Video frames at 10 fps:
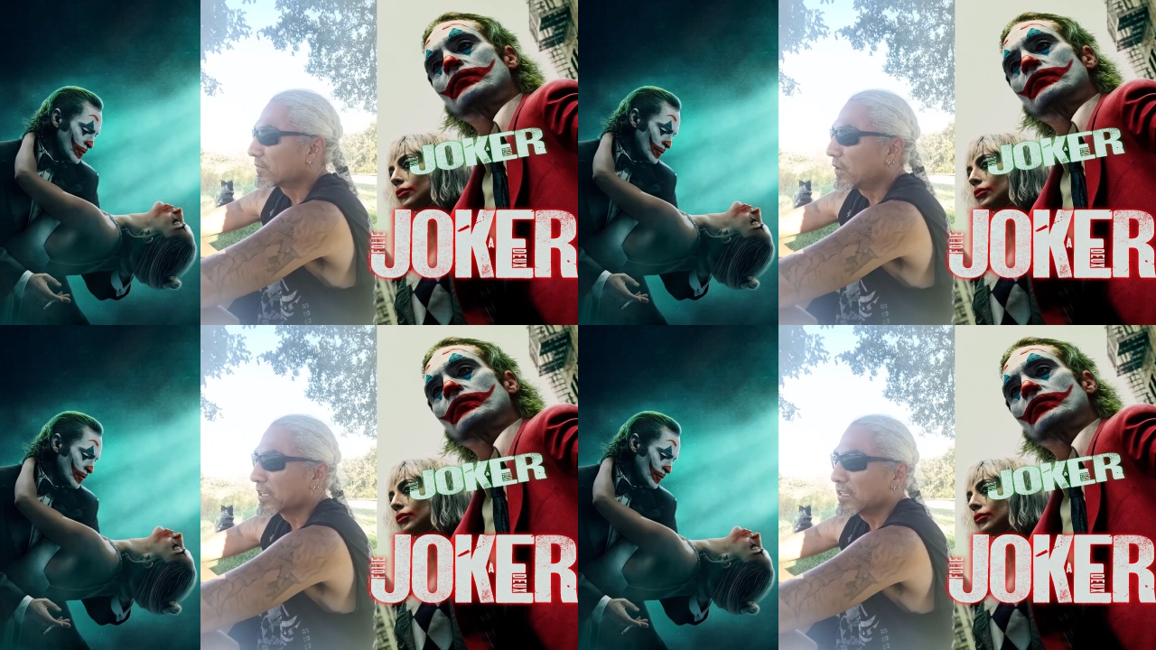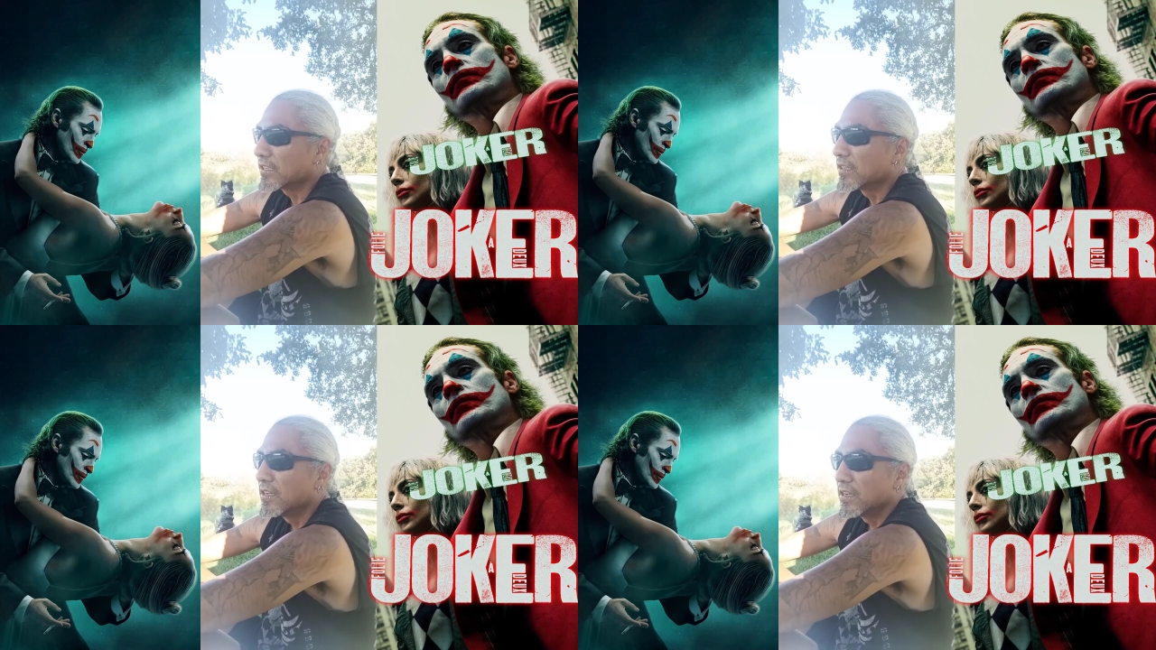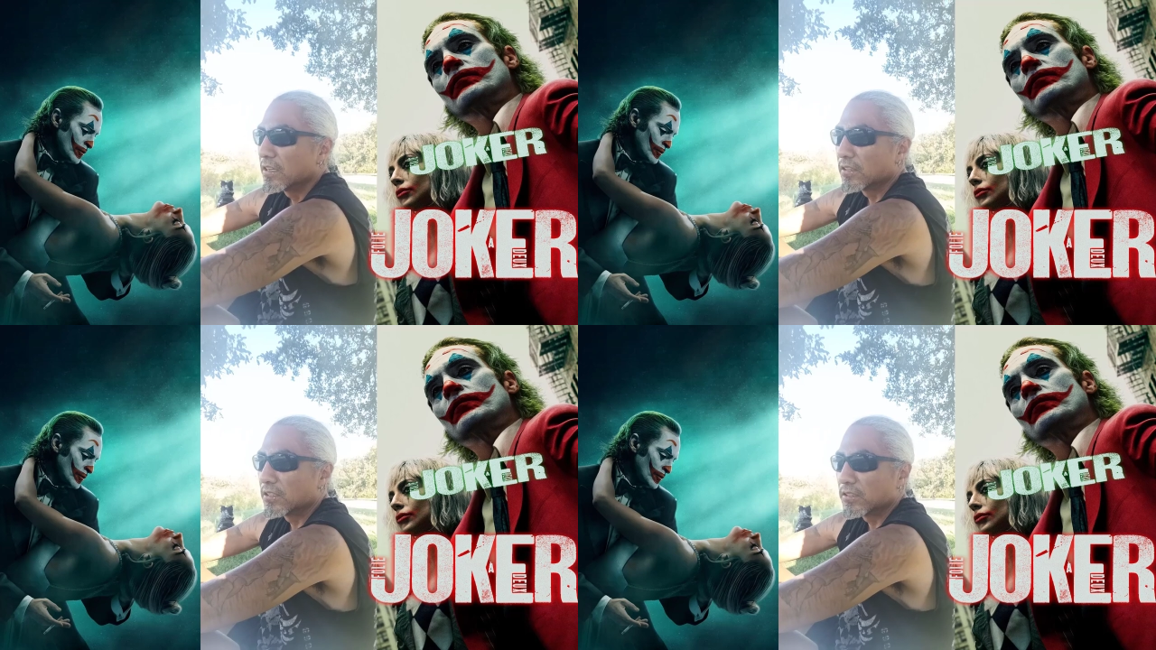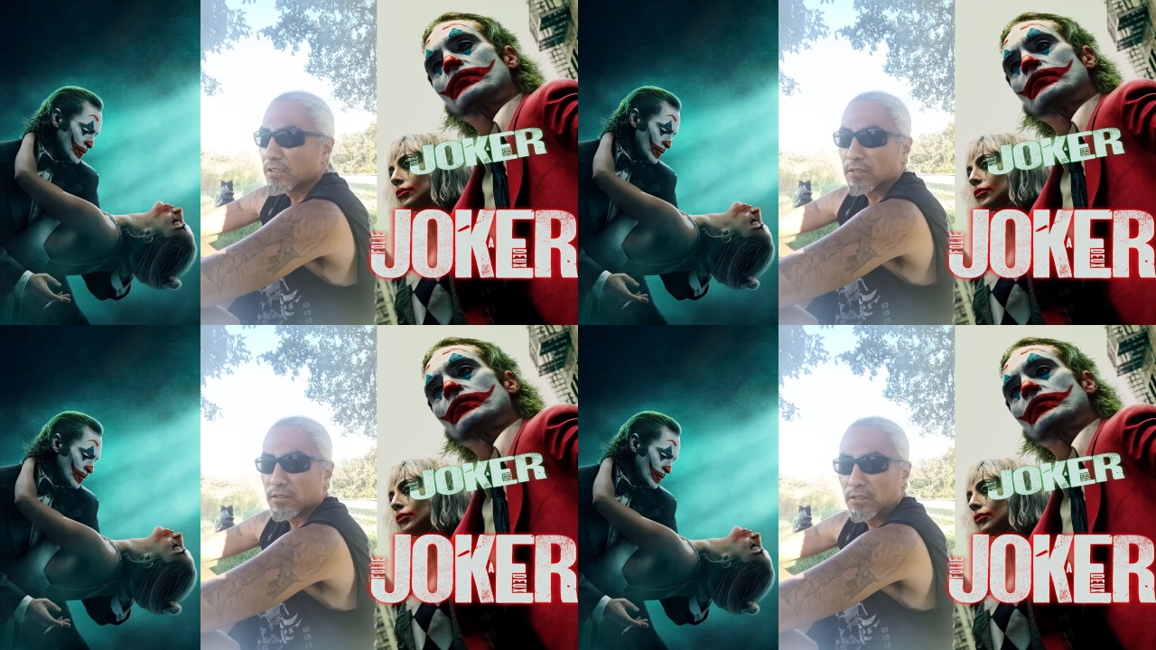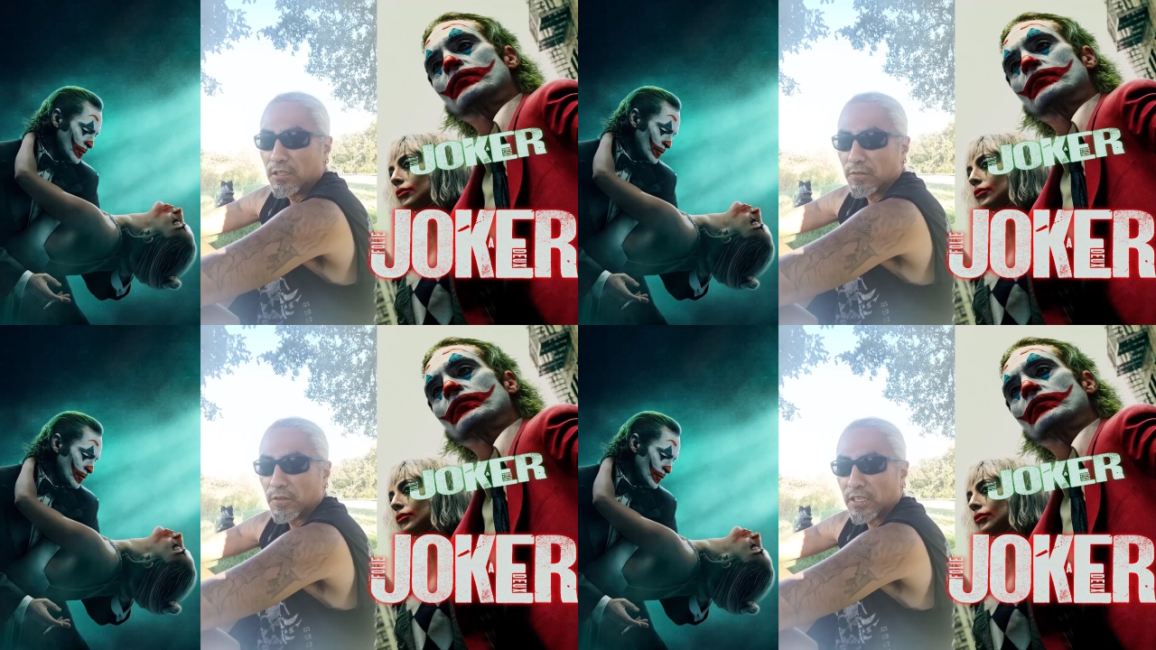Speaker 1: fucking the
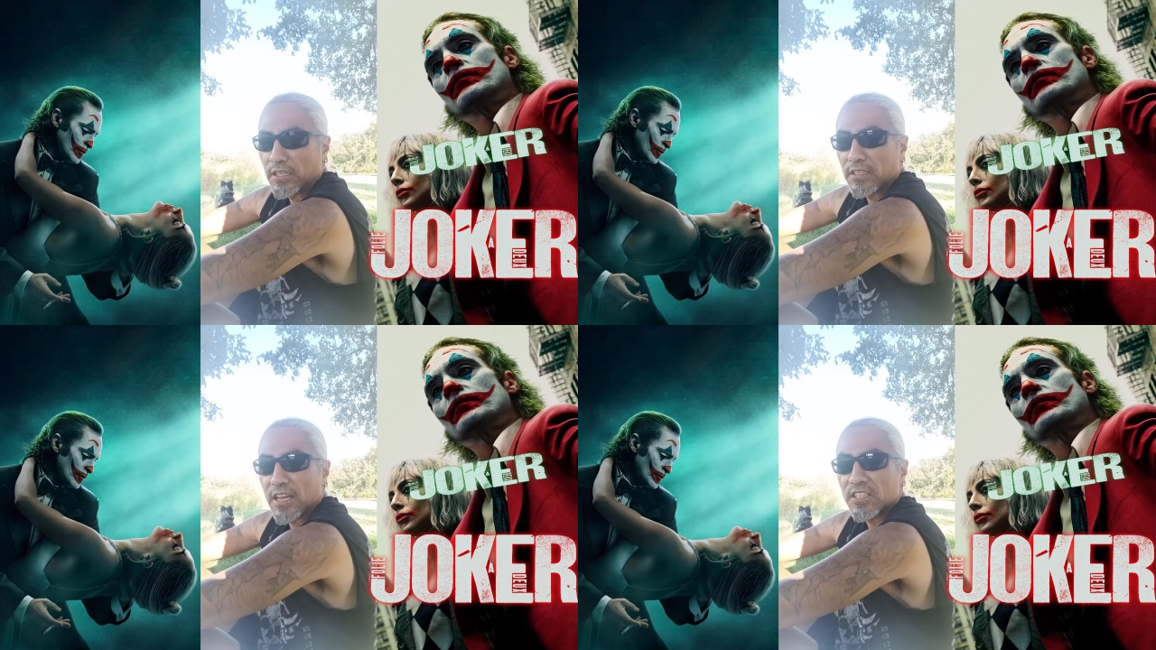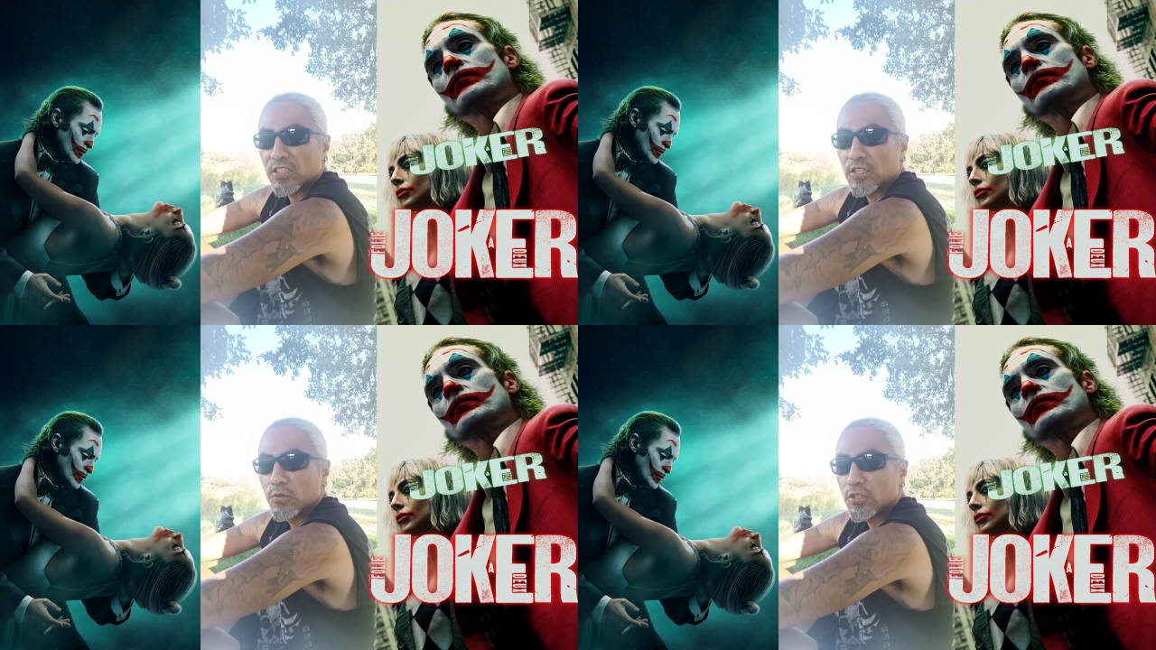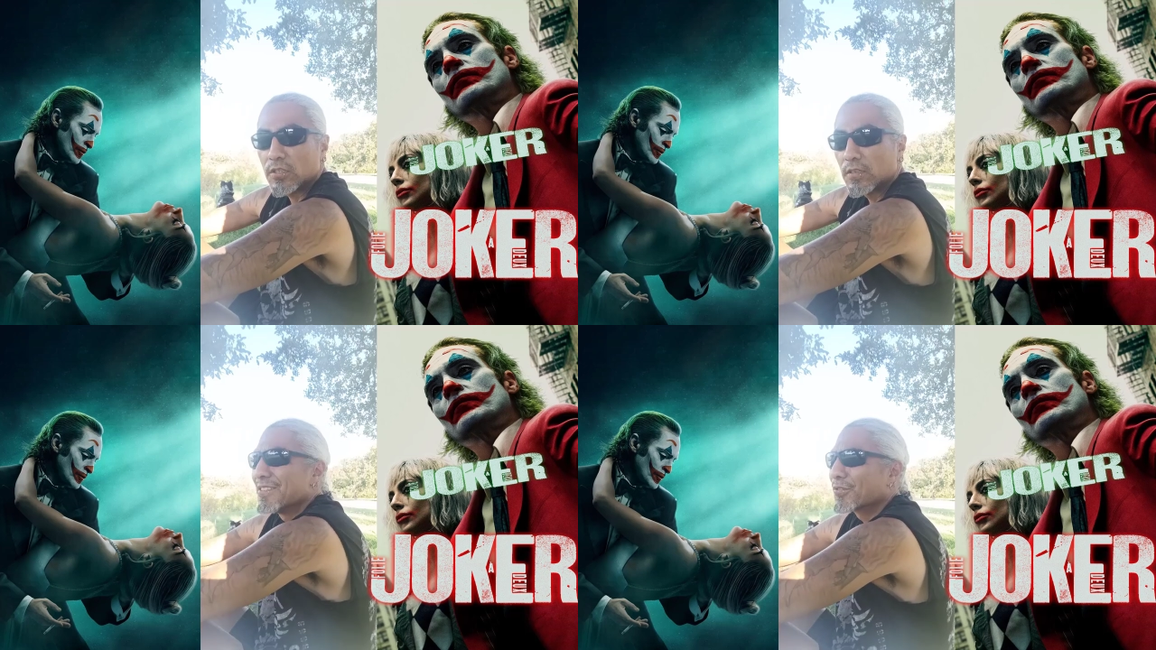the fucking execution